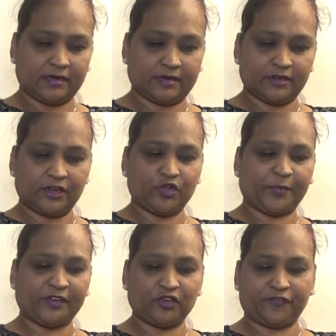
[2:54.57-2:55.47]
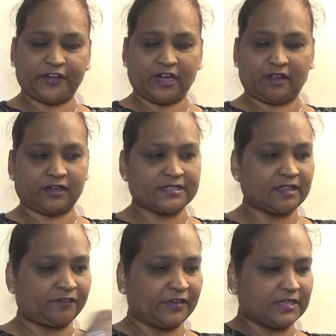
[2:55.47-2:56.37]
Girl, you fit you fit a lot of
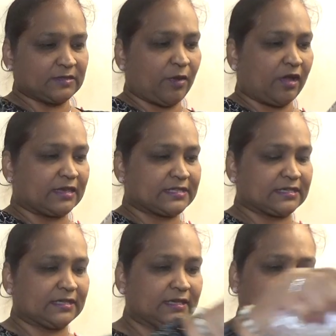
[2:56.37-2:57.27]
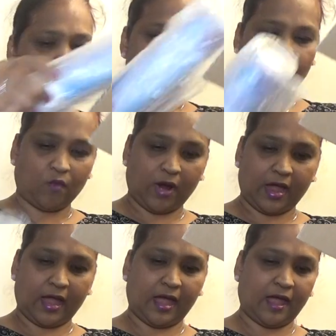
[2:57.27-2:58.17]
stuff in this box.
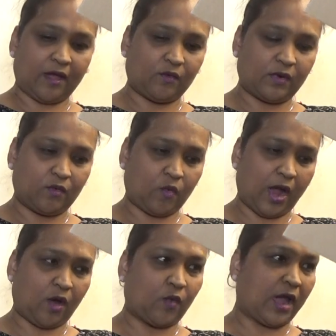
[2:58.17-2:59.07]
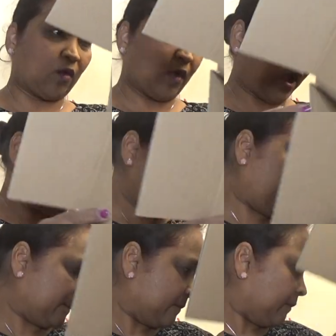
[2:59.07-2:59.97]
Wow. Wow, wow, wow.
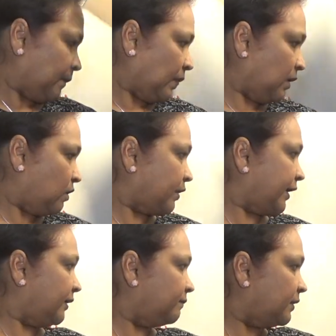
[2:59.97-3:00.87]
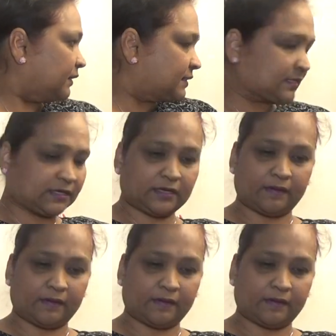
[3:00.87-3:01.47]
Okay, box.